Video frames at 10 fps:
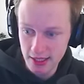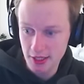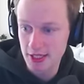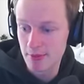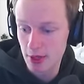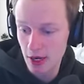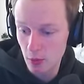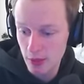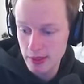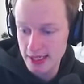our camera out.
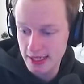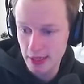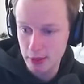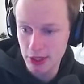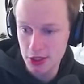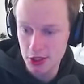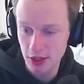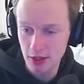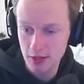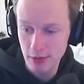What are we taking a picture
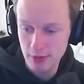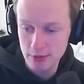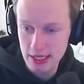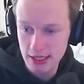of that would make